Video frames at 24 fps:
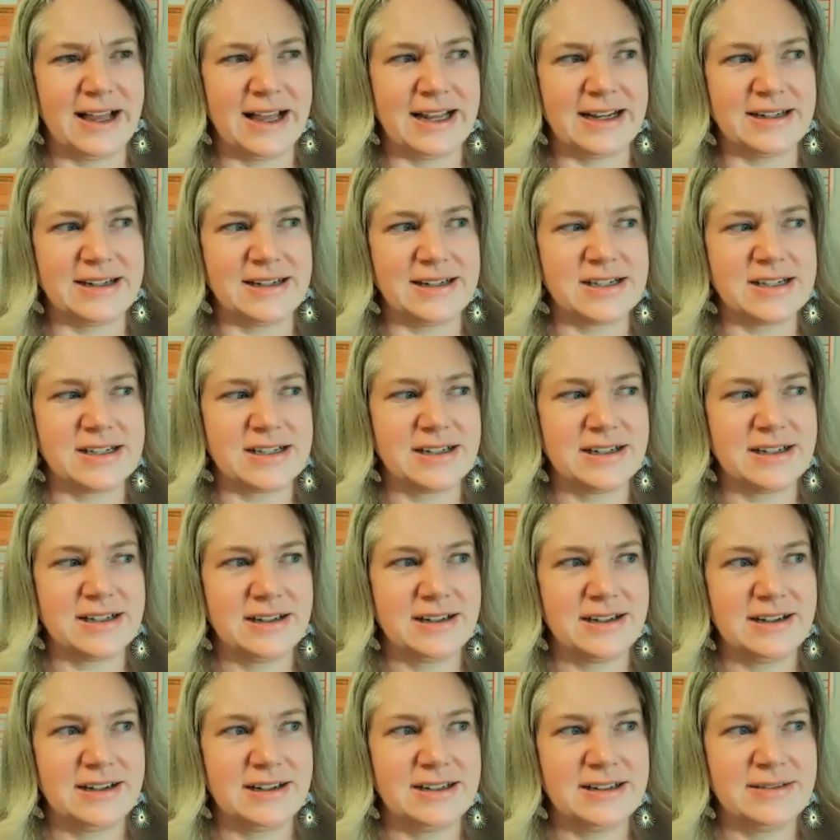And
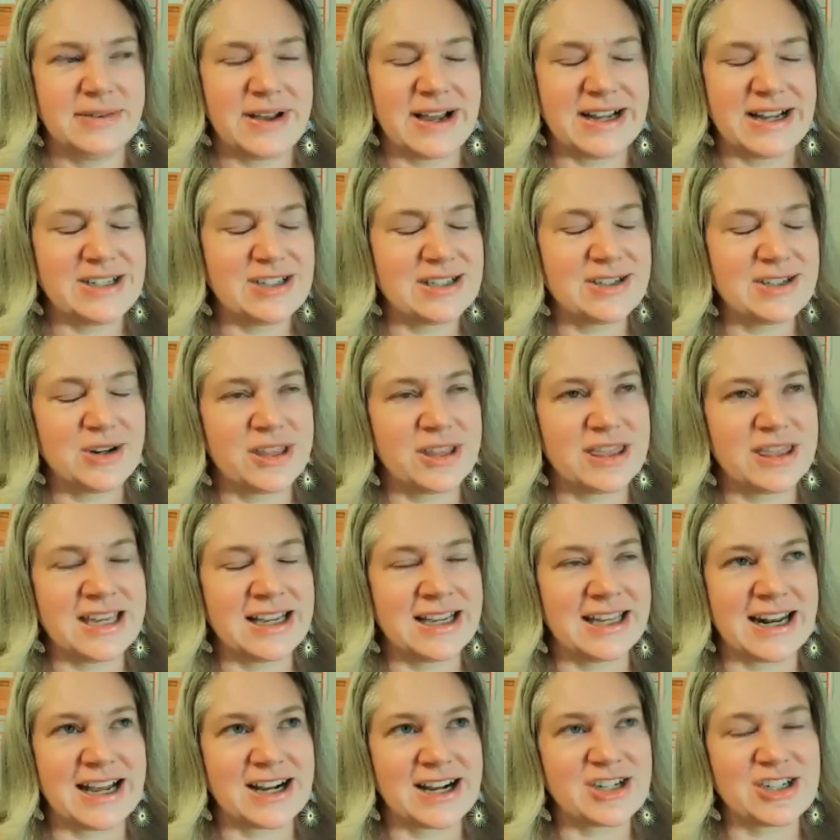I just don't
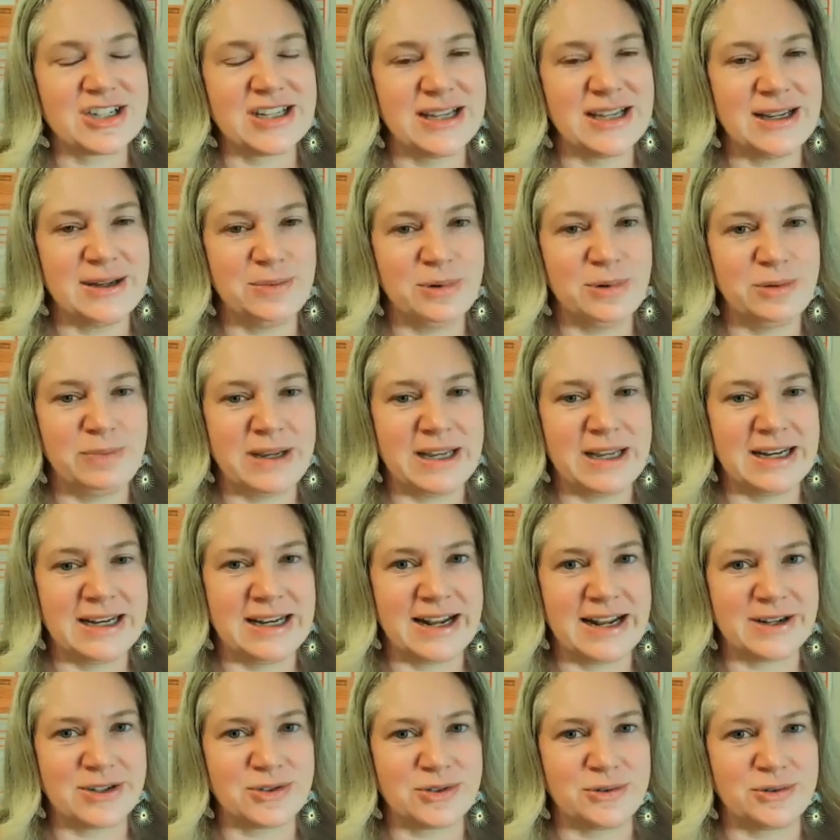think it actually would be a
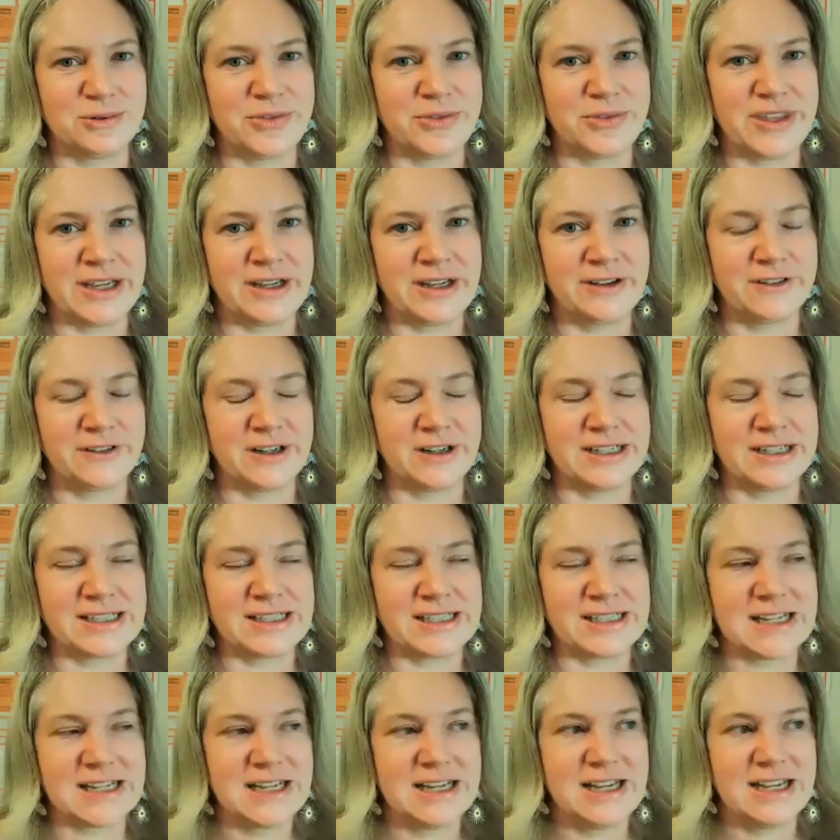natural thing for us.